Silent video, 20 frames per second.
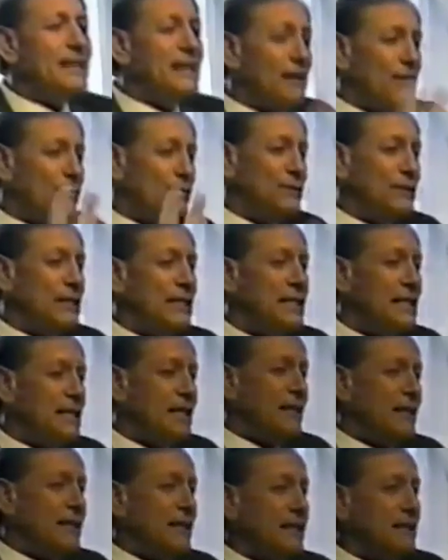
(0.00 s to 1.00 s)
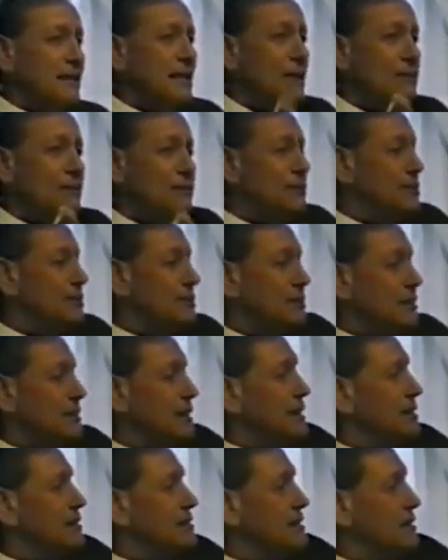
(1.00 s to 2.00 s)
Yeah, well, see, and that was just
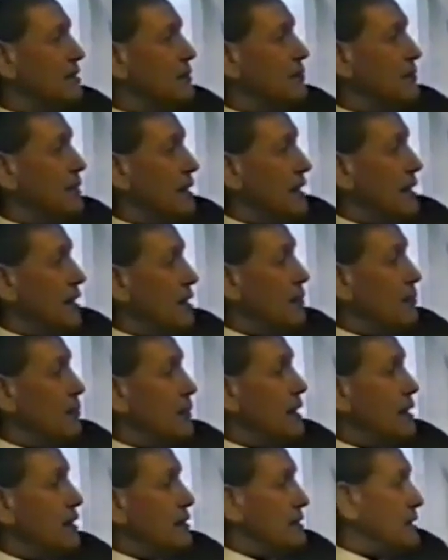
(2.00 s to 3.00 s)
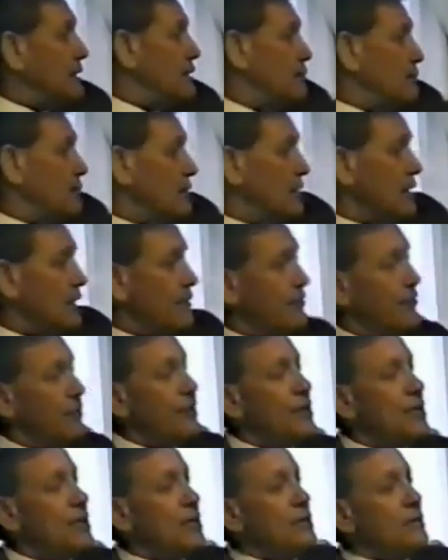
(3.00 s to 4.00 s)
an incident about their belief.
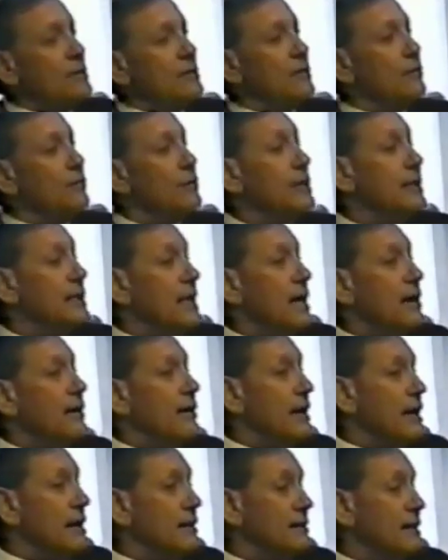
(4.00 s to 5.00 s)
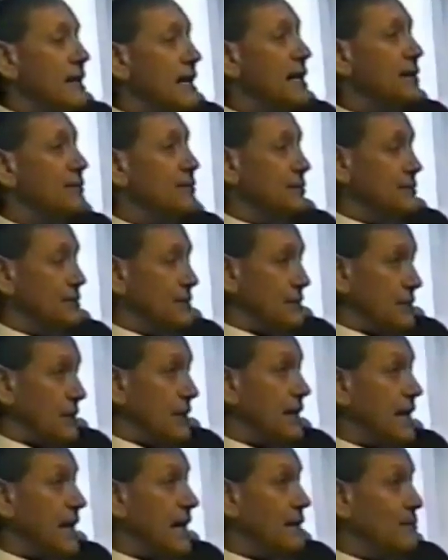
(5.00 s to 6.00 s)
So we know how dangerous
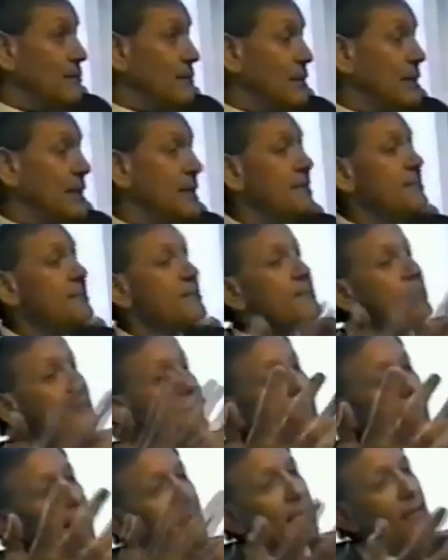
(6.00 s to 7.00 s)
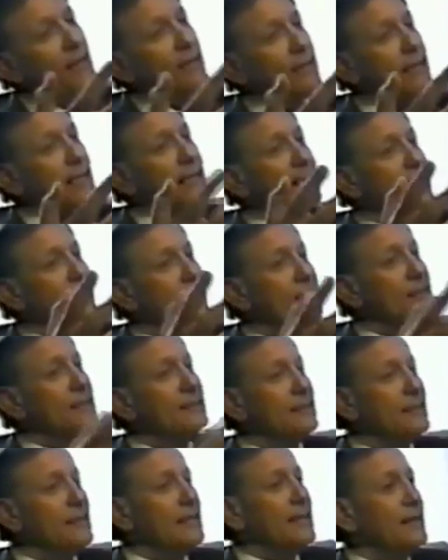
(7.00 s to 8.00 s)
it can be, and I think
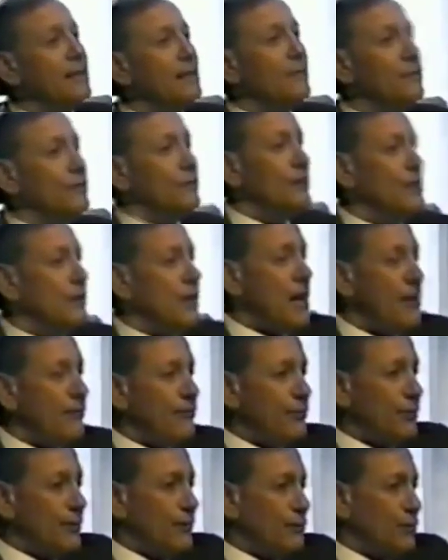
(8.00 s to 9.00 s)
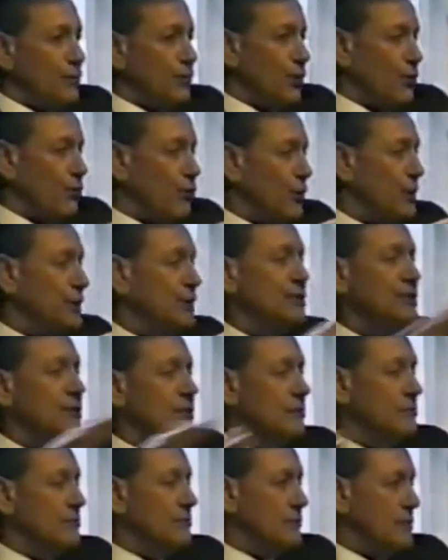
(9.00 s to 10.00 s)
it's hopefully with the
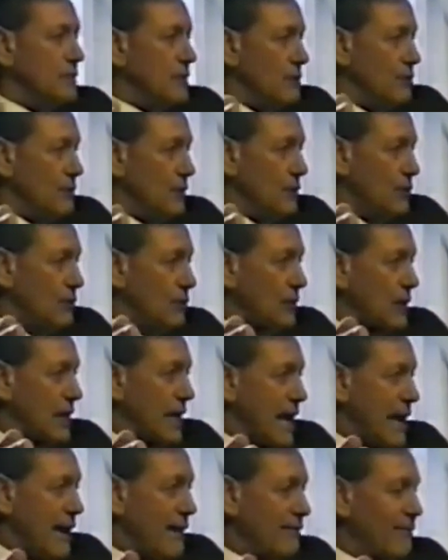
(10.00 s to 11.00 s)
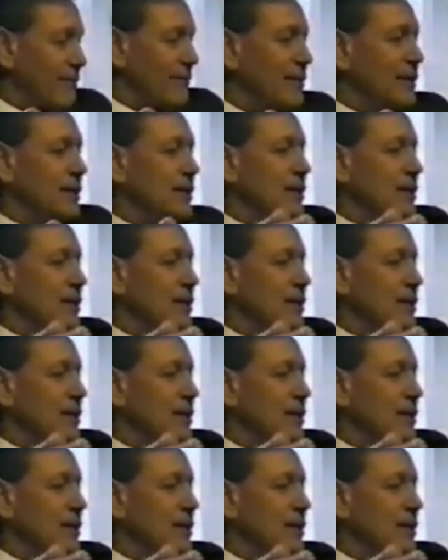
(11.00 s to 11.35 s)
wisdom that we all have,